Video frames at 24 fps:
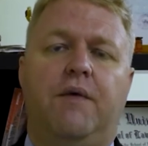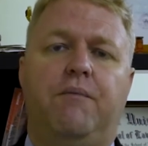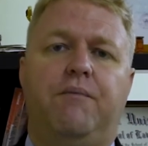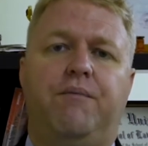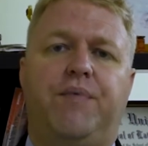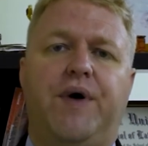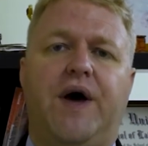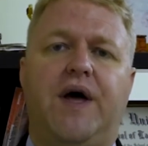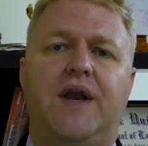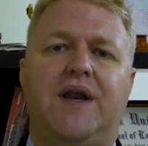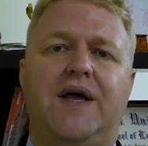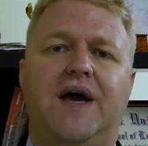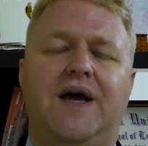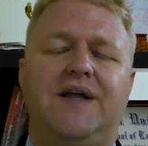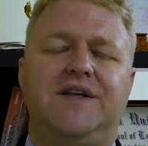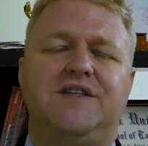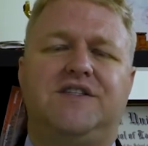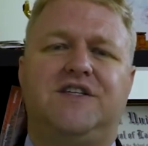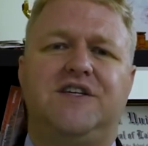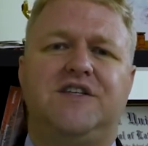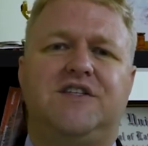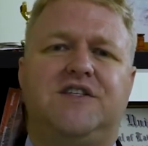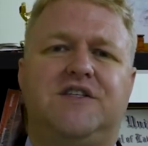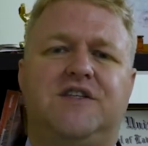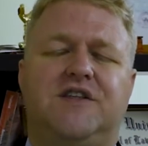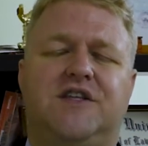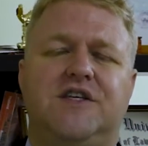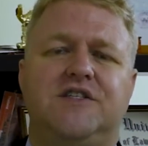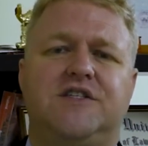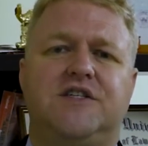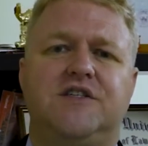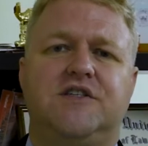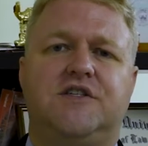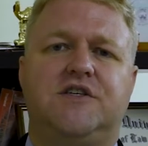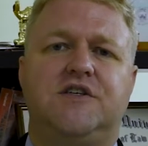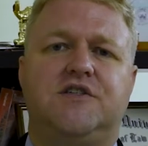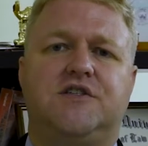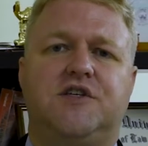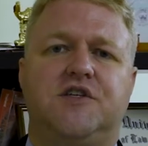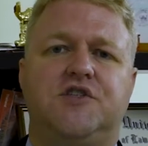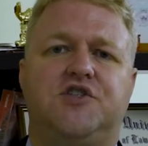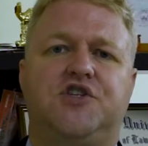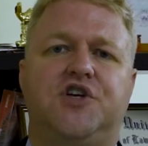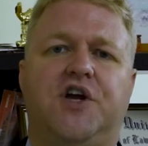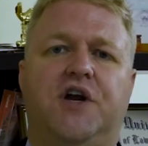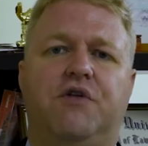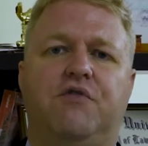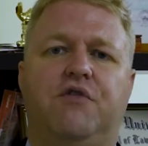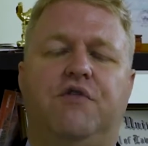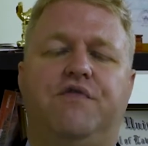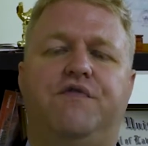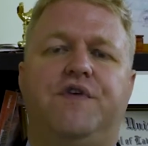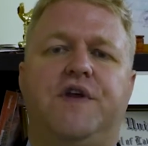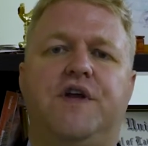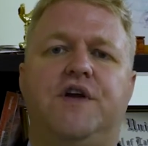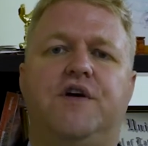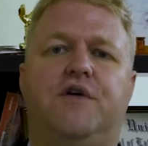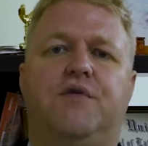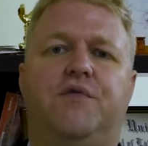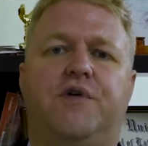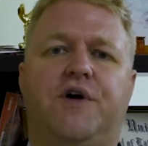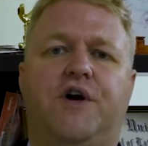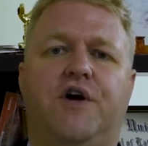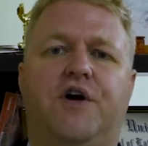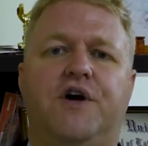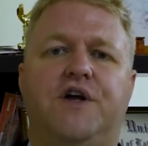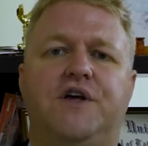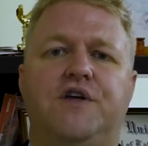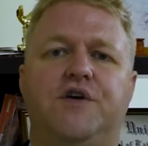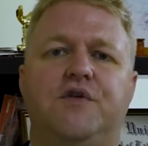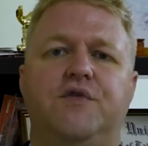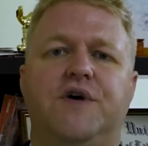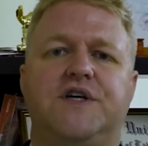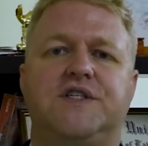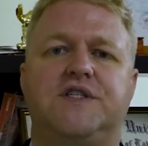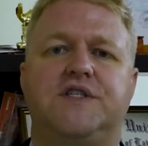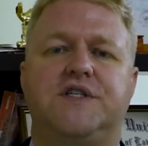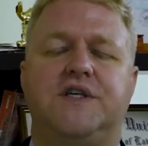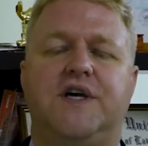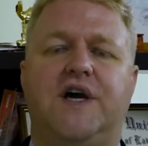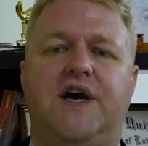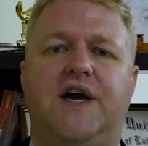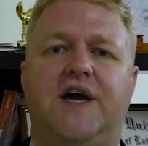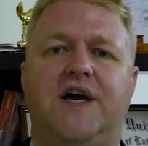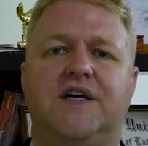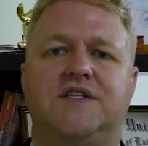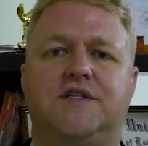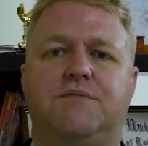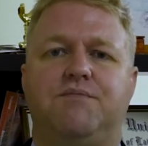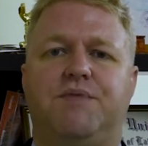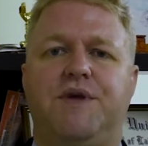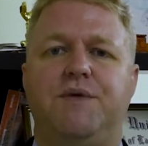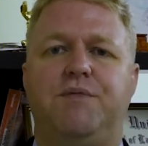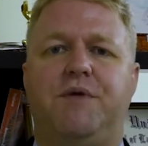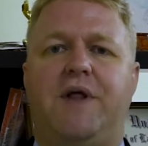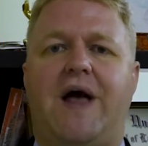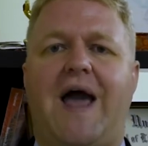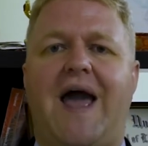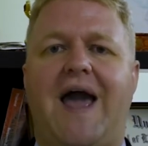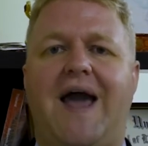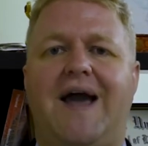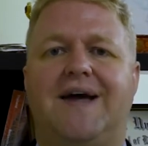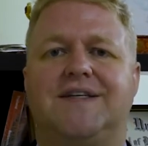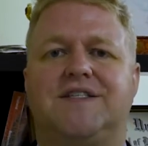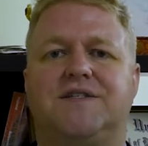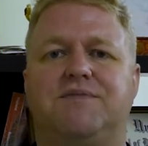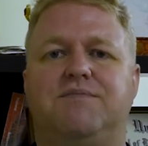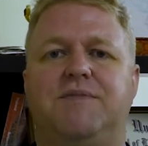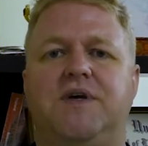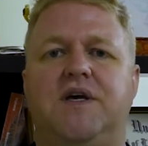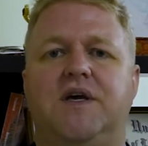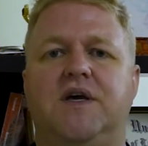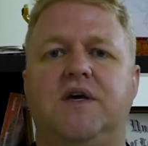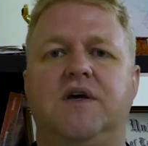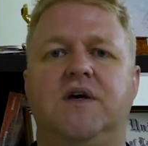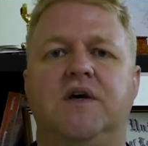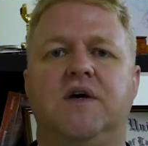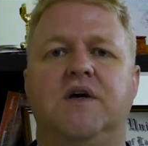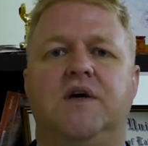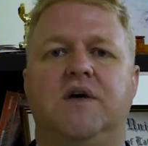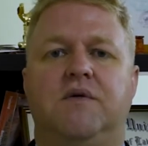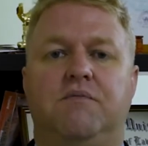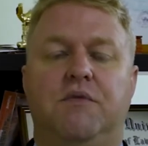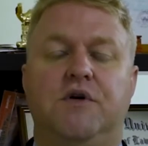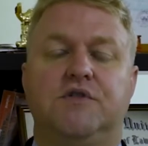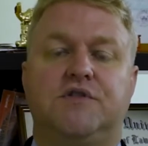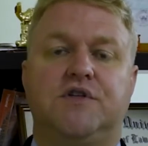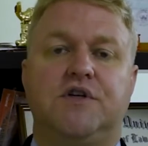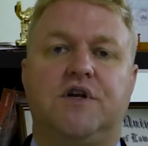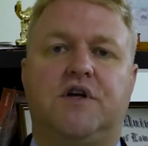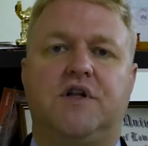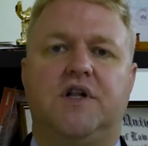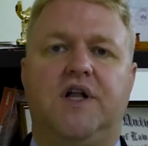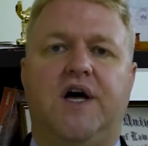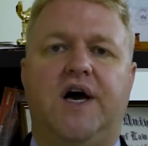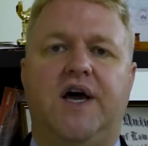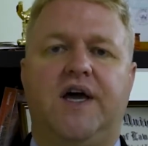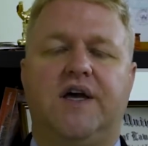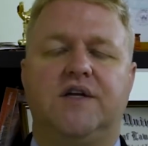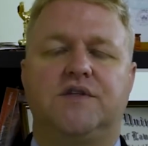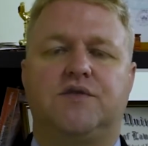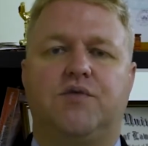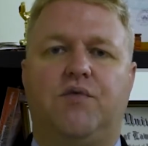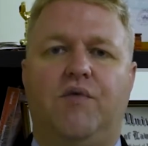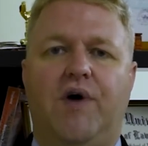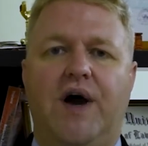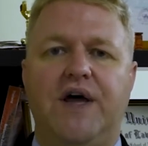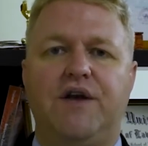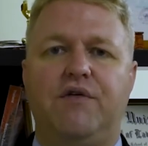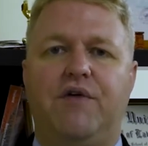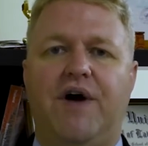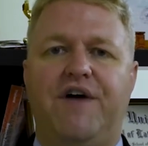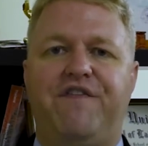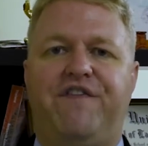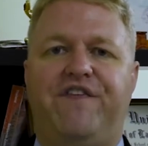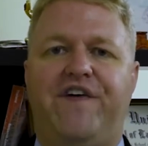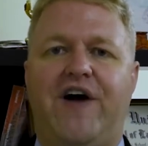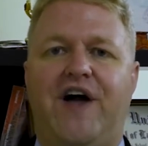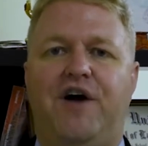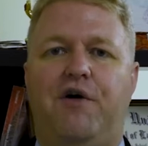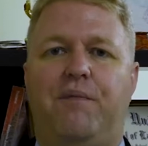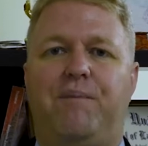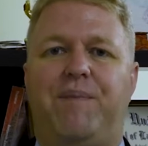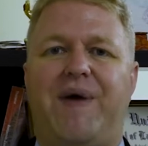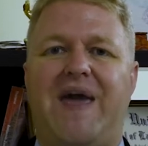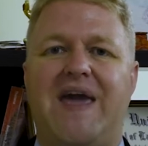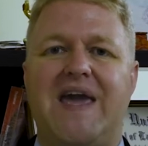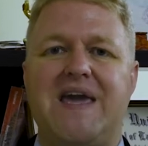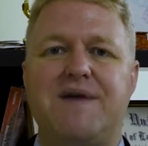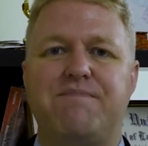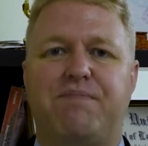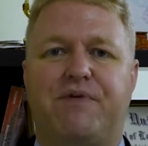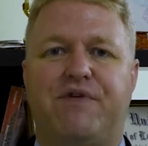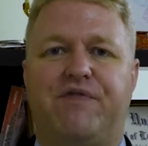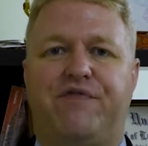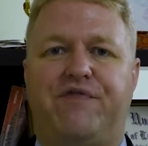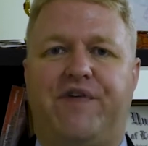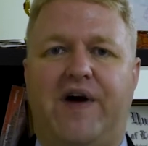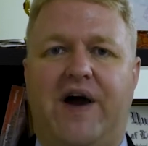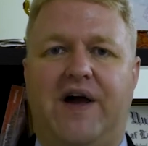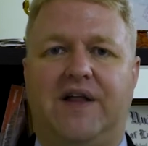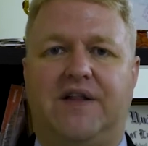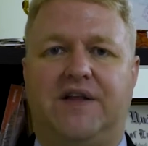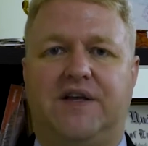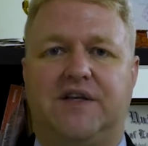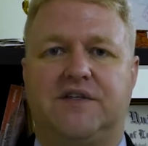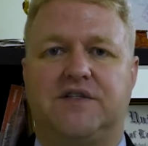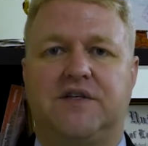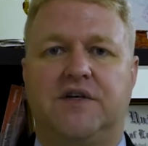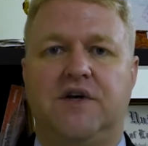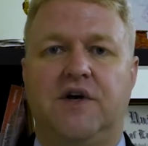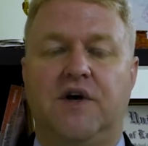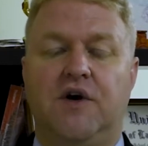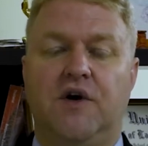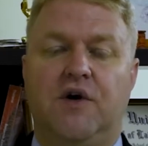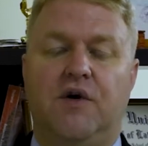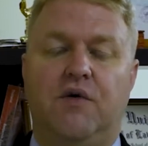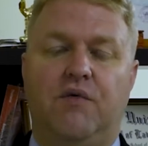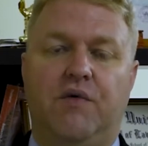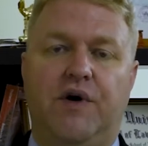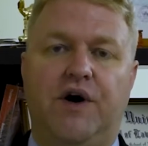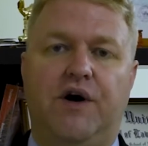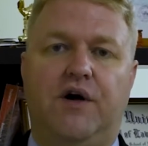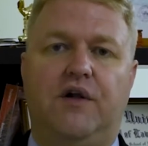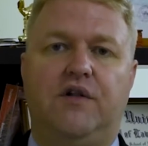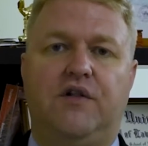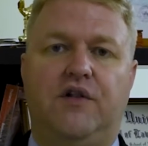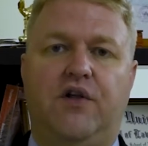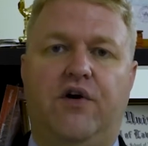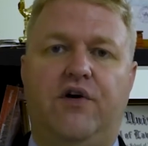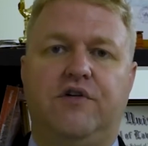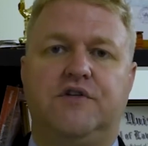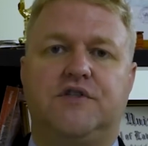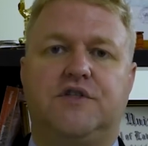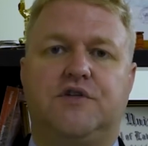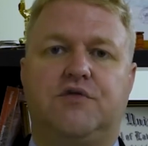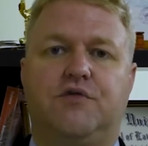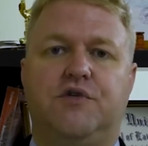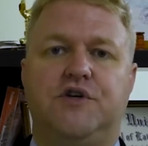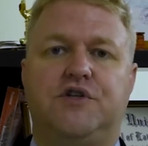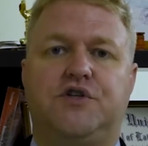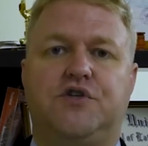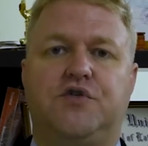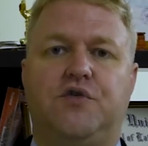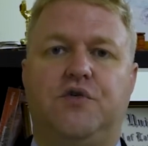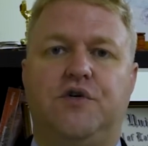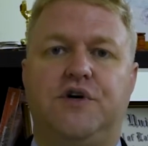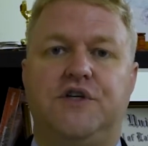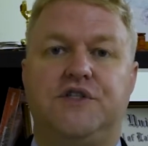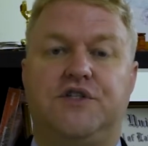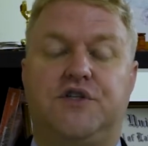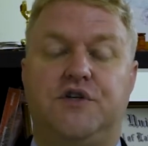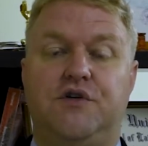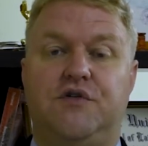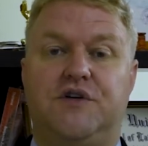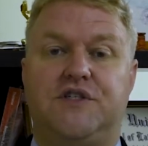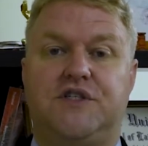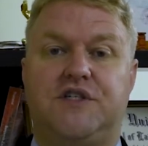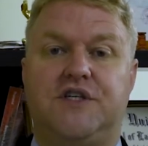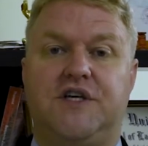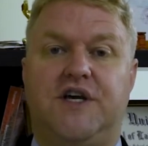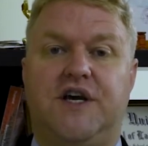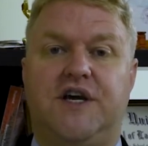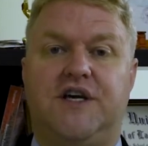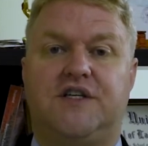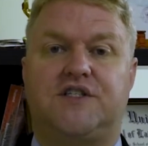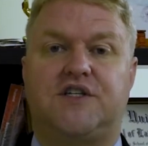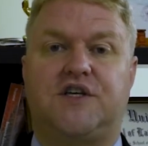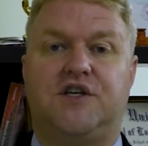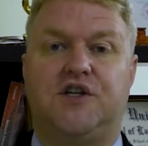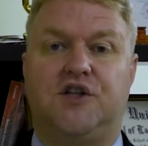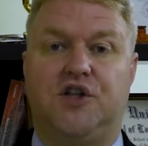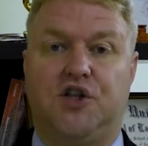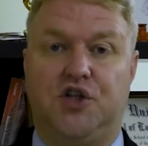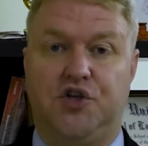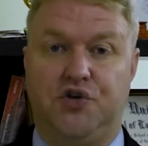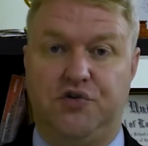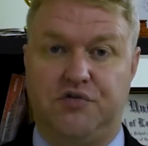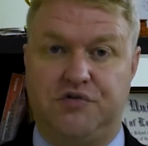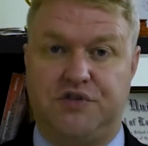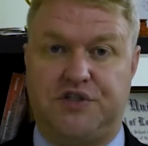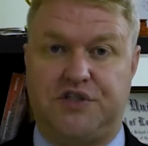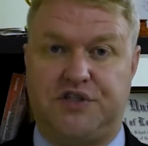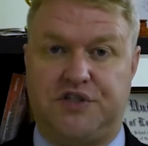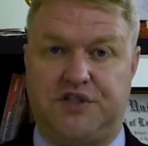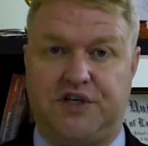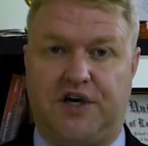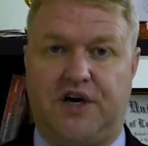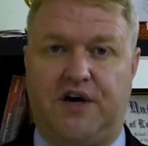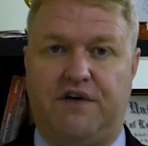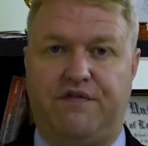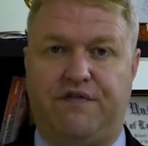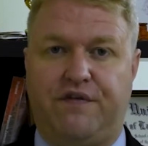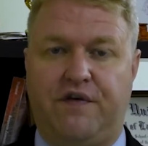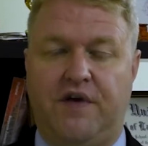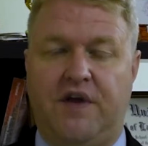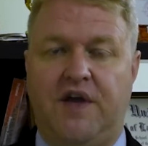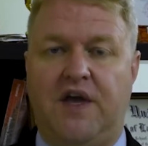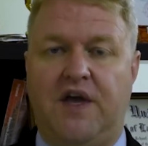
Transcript: But I just this is just a general video regarding USCIS and people ask me, mostly clients, why do I file paper filings? Well, long story short is USCIS can lose stuff.